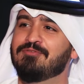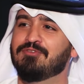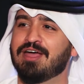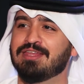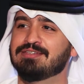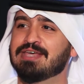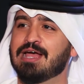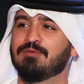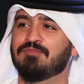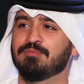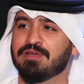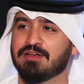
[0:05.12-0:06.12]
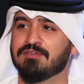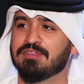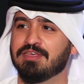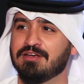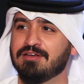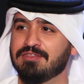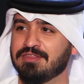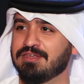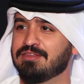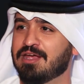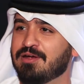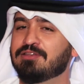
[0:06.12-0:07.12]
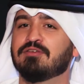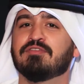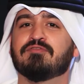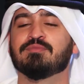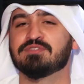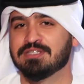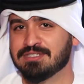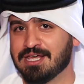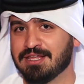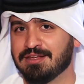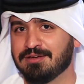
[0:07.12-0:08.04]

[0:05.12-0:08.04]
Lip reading: Variety's Arab Filmmaker of the Year and the director of the film Zinzana.